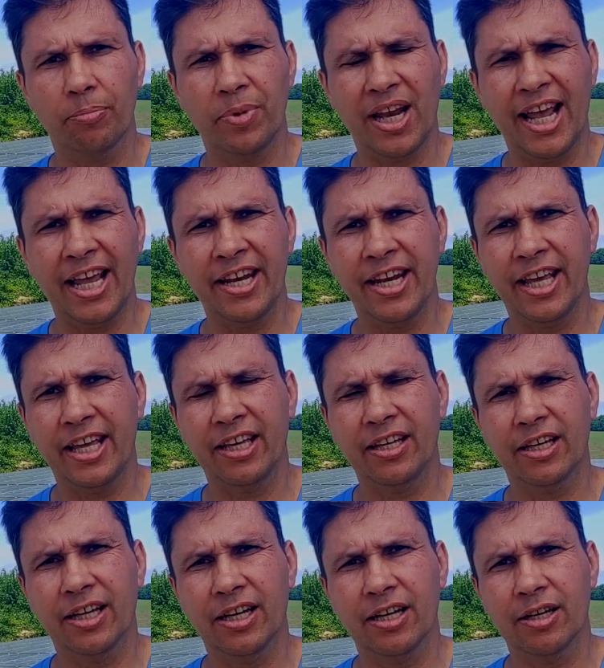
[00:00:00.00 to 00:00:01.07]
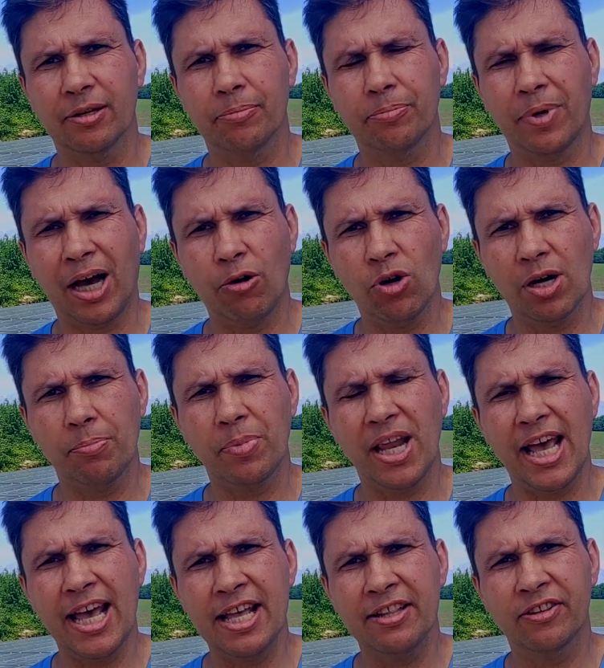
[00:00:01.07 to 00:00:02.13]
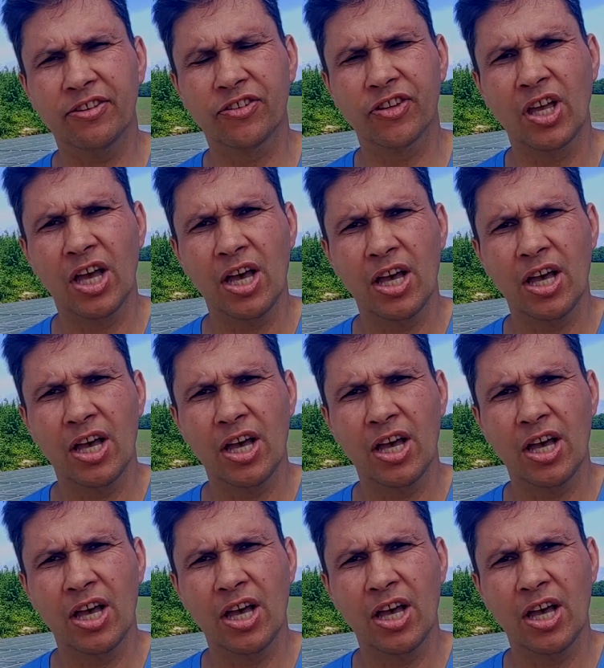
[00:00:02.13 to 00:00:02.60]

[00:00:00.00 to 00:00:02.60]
planning power plants.